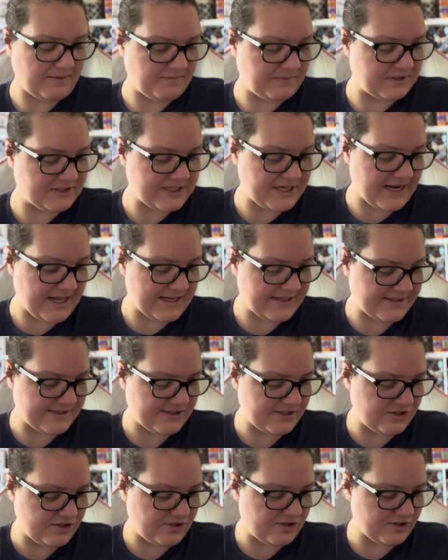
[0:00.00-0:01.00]

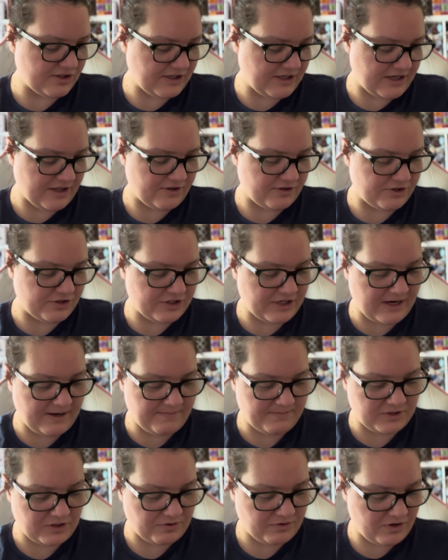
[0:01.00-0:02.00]
today's color
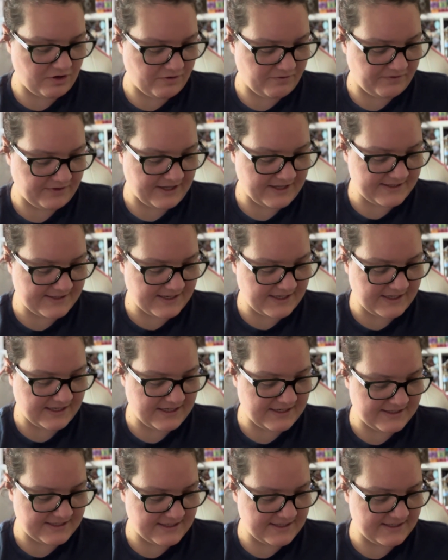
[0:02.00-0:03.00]
stripe. Don't know if that's gonna
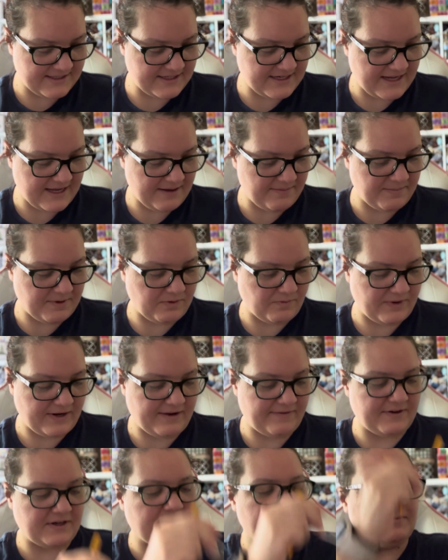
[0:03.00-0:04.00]
get done today, but
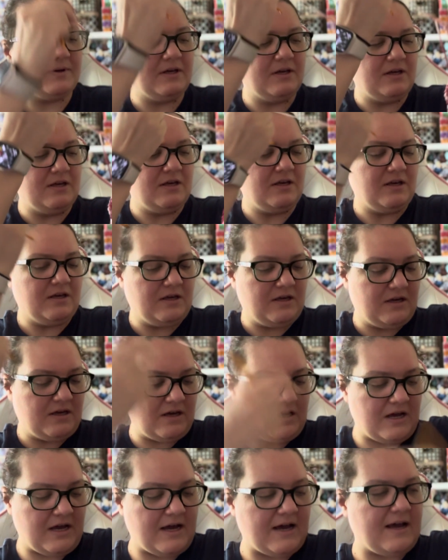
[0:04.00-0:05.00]
whatever.
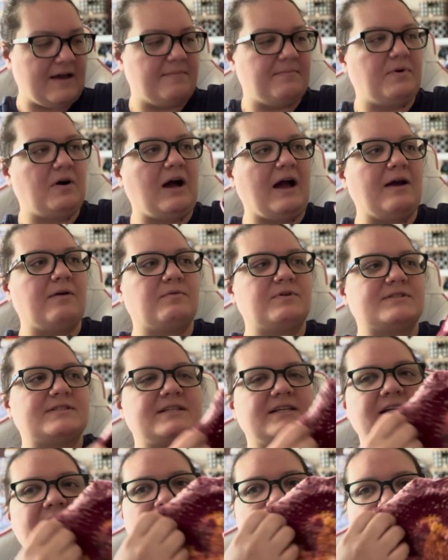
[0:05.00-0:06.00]
I was
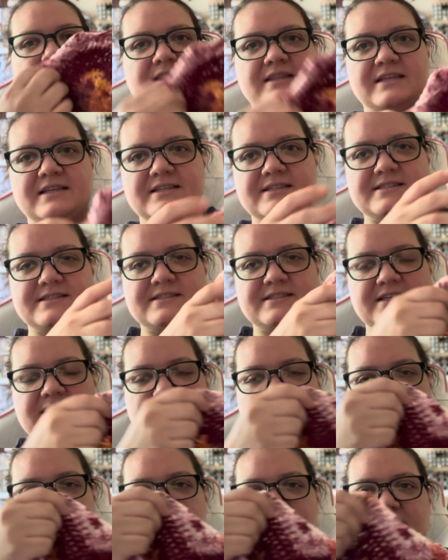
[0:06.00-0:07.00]
knitting at this
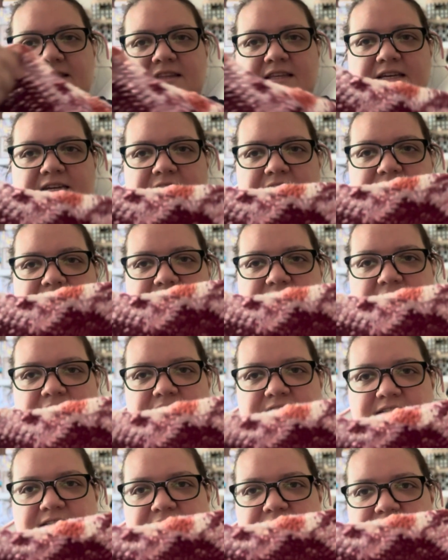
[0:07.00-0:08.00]
in the
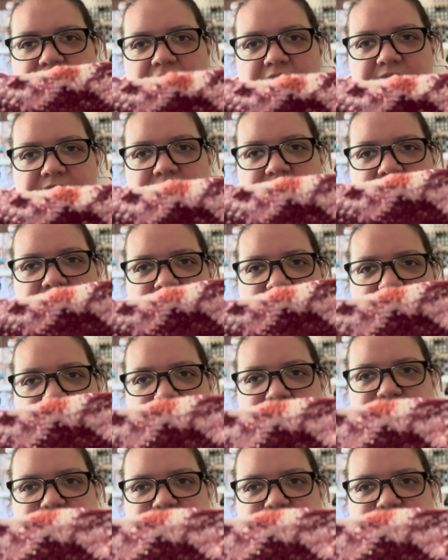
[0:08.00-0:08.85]
dentist's office,